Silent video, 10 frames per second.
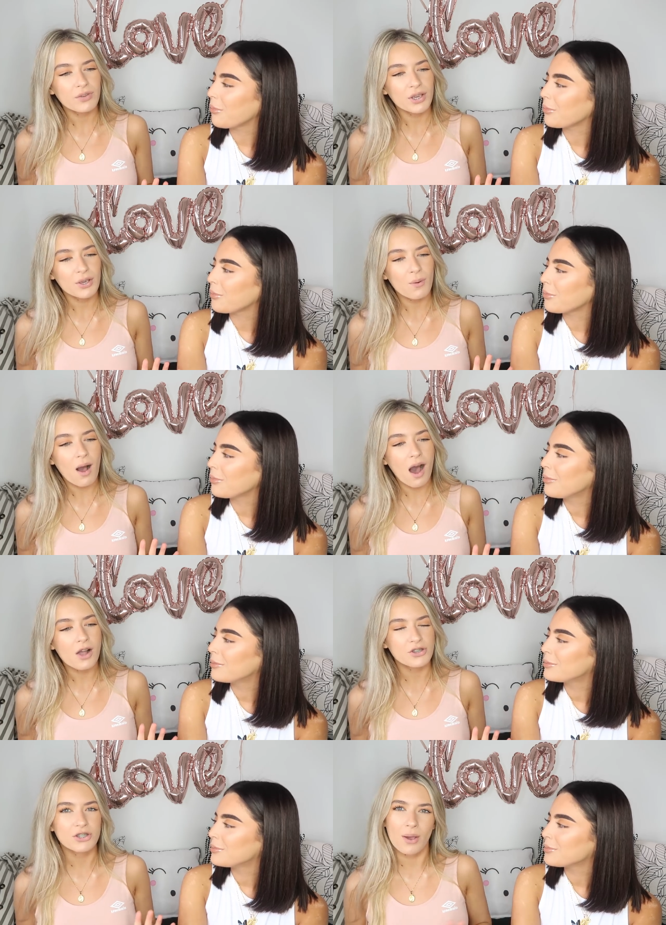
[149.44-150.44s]
Speaker 1: if you are
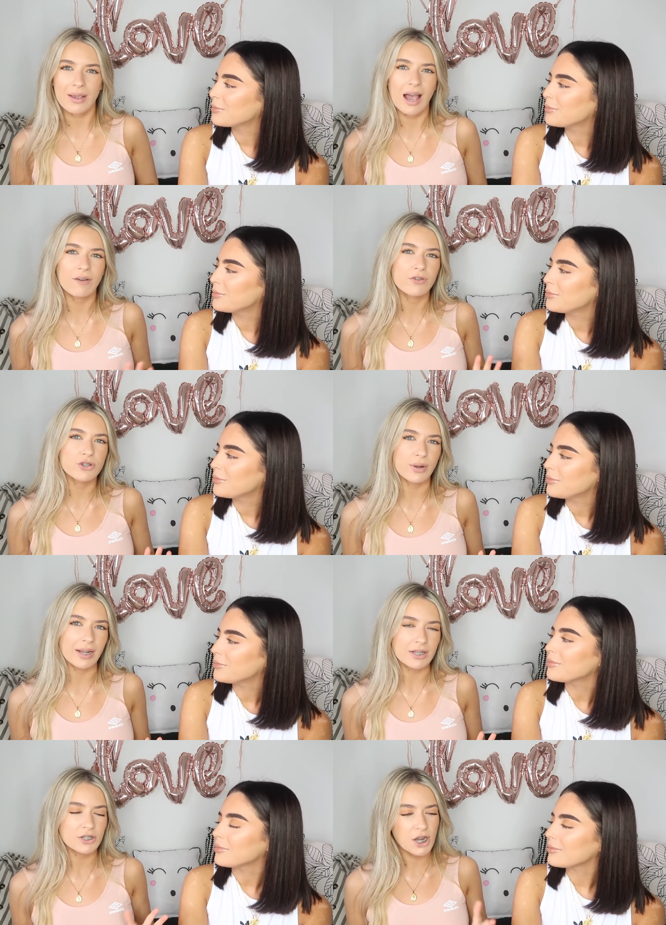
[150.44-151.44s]
just going out for
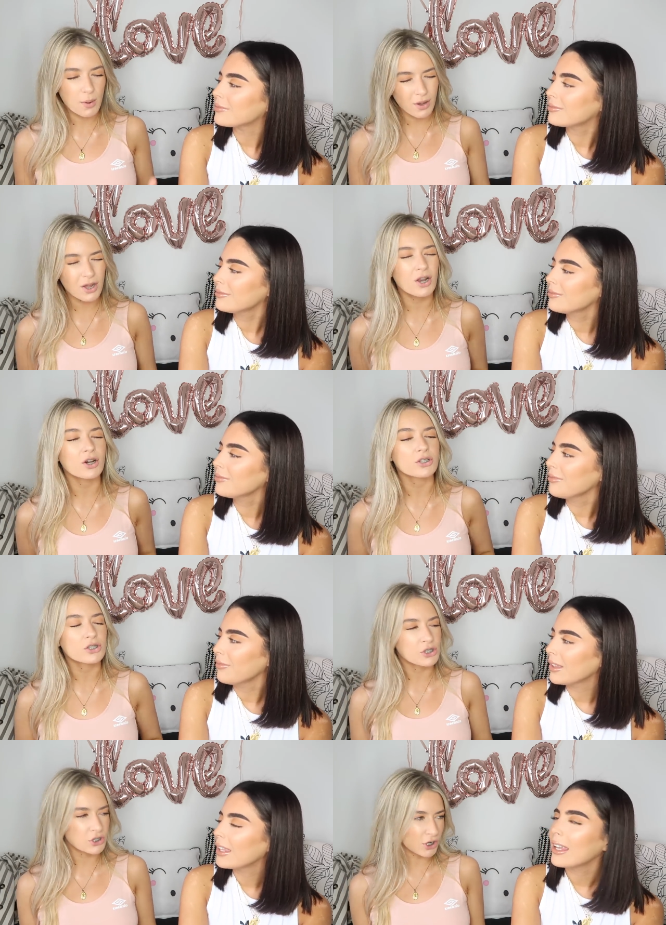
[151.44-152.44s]
drinks, you don't want to look
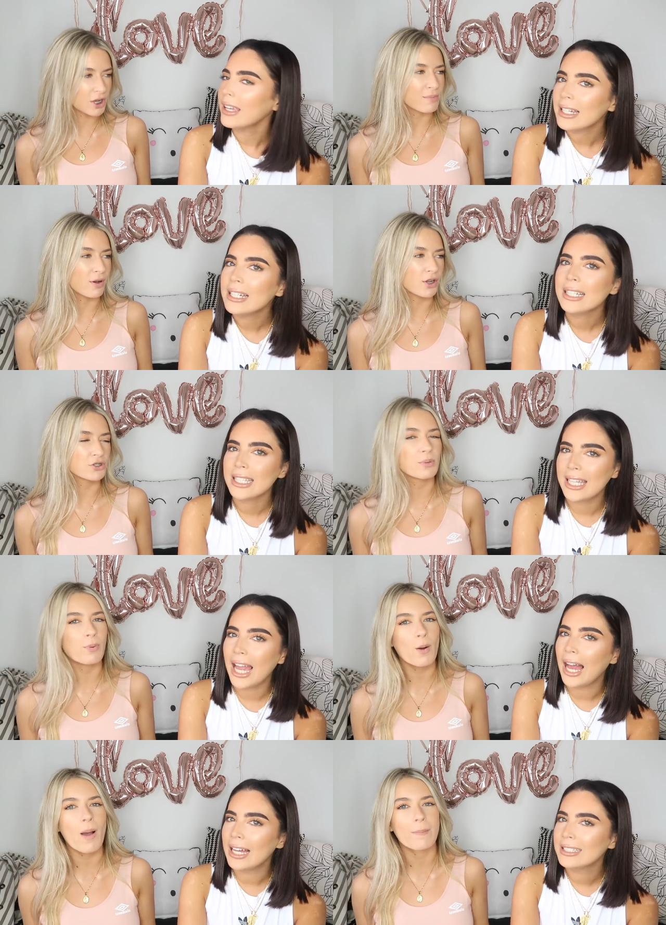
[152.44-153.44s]
too much. Look
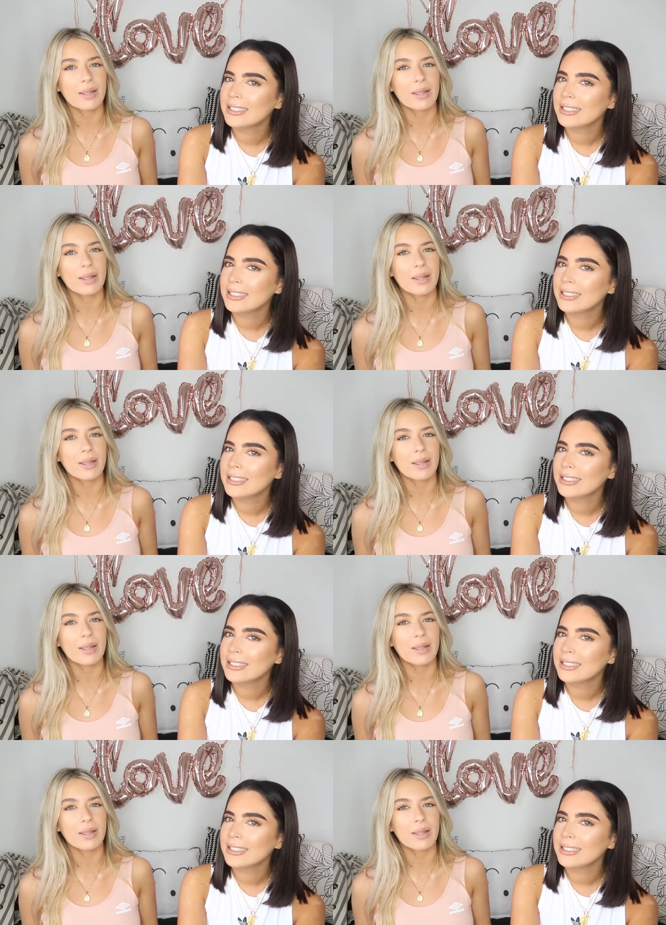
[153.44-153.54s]
where